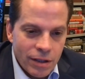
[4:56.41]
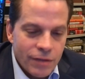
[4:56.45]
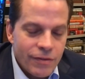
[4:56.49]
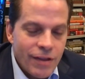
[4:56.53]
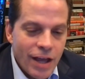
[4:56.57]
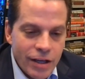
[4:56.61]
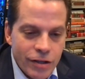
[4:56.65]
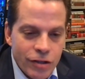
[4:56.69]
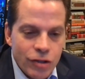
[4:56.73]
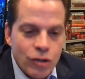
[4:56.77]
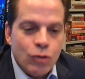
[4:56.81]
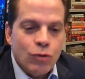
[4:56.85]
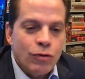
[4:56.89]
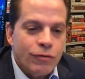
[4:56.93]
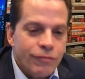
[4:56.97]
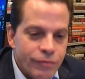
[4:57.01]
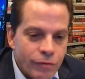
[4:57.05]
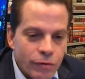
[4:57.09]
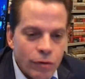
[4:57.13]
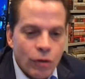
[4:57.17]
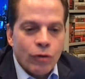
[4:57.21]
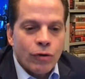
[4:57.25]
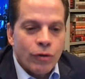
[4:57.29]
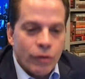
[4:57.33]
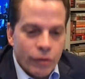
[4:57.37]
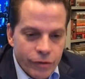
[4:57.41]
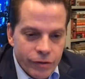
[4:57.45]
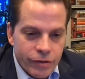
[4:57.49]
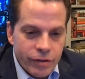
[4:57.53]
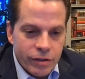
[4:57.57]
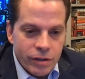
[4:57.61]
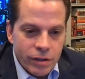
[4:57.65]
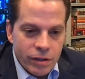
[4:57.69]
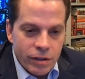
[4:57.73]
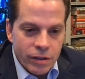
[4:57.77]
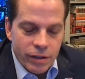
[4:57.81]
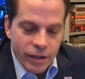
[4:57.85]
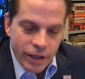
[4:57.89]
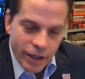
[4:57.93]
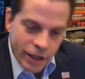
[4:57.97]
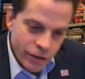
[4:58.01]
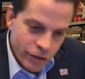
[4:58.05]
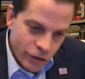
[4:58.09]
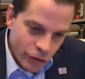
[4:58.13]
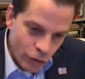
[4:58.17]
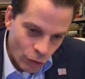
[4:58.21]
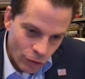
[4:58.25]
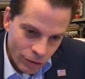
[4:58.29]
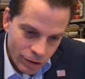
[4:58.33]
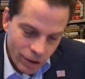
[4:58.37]
that you've learned in
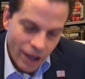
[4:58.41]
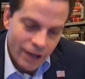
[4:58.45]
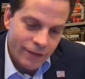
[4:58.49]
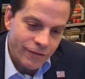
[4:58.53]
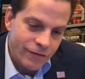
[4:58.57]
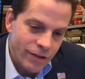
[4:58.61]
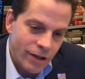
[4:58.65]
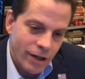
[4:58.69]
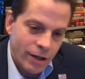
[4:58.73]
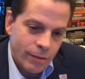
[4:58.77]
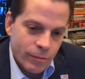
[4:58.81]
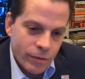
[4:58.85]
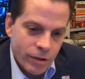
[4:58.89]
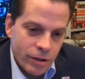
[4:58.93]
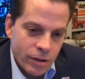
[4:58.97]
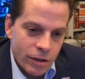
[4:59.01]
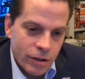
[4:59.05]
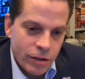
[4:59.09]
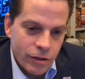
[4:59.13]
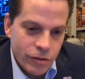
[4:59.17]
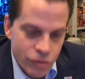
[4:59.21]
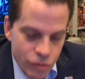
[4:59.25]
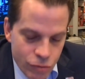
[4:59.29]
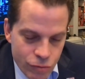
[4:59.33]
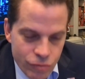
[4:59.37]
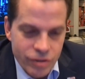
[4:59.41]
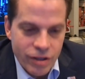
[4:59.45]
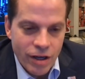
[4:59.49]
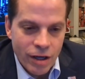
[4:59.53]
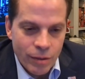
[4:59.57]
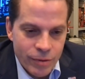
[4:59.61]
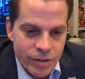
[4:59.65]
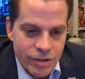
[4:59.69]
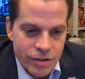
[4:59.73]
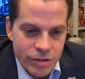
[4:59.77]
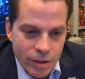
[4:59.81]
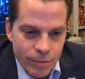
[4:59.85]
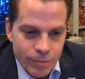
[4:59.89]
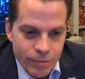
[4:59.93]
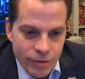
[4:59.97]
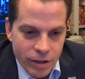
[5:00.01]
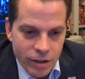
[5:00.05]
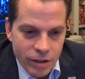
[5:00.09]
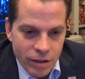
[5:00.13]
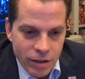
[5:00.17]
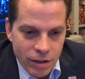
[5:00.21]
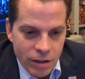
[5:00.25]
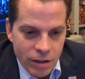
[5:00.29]
your lifetime? Could you tell me something?